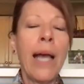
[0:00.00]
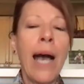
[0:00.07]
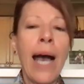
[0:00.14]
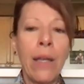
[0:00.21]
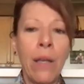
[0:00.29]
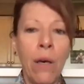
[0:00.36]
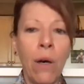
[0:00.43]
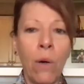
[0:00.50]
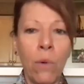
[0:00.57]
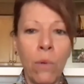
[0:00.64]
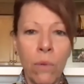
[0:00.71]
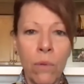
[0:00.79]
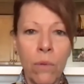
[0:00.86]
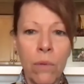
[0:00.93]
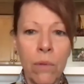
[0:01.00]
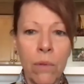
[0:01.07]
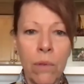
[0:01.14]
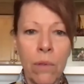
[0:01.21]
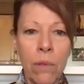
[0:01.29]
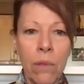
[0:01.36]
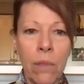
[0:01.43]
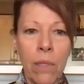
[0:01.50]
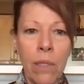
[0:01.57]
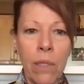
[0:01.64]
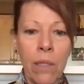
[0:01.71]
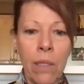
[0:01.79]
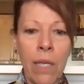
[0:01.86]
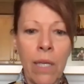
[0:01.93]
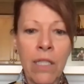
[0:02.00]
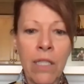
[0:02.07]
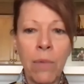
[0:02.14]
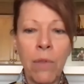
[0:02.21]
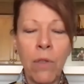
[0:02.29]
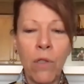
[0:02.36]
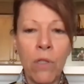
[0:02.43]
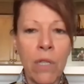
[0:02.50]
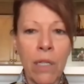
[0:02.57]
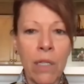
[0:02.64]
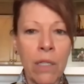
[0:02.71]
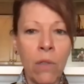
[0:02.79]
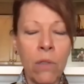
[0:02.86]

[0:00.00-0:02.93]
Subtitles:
not know? As someone who's